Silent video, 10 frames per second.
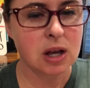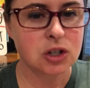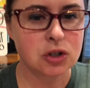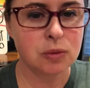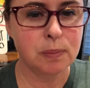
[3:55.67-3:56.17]

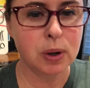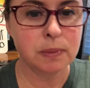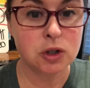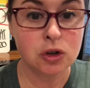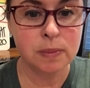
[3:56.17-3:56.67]
to put
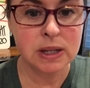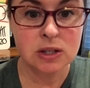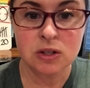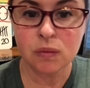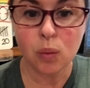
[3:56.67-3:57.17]
2
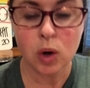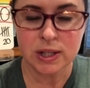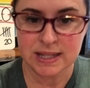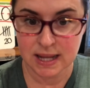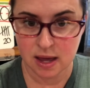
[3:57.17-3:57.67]
pieces of wood
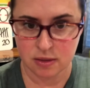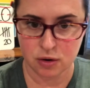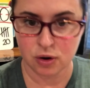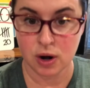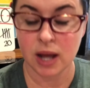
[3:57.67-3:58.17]

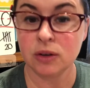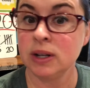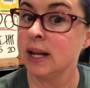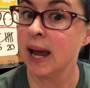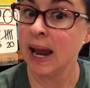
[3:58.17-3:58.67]
together, and you
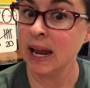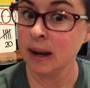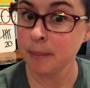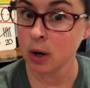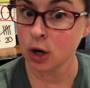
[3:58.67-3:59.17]
need a
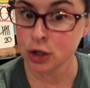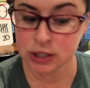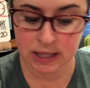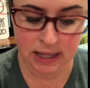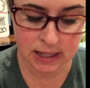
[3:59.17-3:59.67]
hammer to
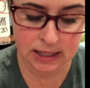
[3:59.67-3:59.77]
get it